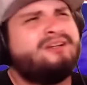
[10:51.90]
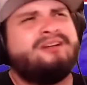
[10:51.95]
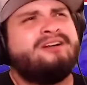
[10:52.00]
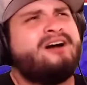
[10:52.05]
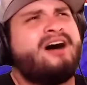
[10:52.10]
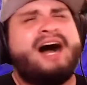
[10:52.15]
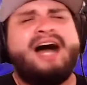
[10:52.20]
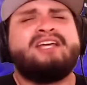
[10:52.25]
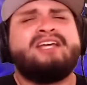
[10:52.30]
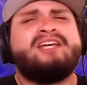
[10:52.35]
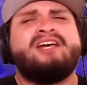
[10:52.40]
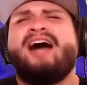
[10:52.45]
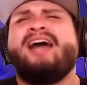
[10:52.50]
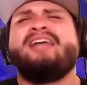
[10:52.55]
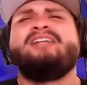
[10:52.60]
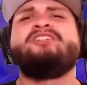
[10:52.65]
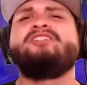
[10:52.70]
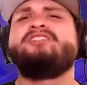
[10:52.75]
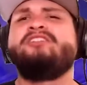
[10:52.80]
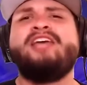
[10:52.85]
I
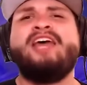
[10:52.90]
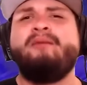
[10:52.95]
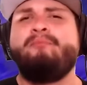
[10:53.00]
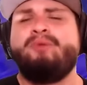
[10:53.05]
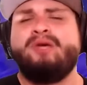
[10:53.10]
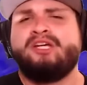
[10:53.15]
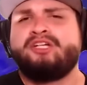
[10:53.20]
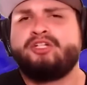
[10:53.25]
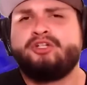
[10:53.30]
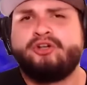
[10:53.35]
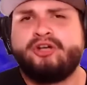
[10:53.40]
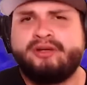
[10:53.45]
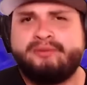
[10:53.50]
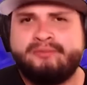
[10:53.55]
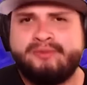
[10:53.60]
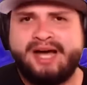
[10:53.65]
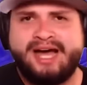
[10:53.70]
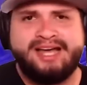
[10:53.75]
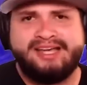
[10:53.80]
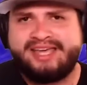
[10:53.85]
just can't picture it.
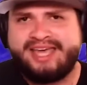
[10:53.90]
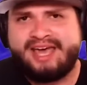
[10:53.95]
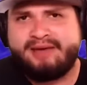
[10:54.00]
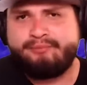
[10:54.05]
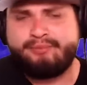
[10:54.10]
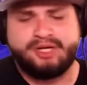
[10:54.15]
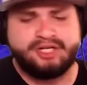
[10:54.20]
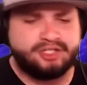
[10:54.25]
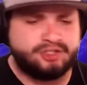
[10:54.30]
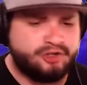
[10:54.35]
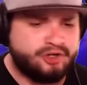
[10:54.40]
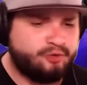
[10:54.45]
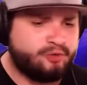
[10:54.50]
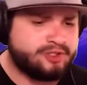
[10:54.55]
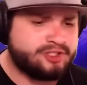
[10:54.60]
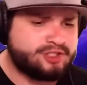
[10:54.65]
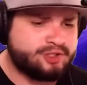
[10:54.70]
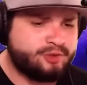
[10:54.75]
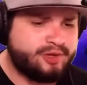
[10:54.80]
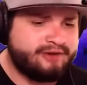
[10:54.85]
I can't picture it
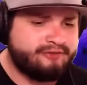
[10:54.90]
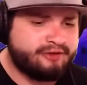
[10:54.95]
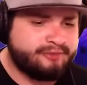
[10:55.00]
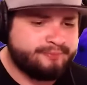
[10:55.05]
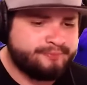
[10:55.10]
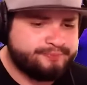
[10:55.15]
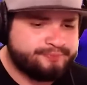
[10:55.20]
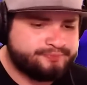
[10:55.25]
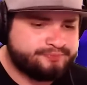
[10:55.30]
whatsoever.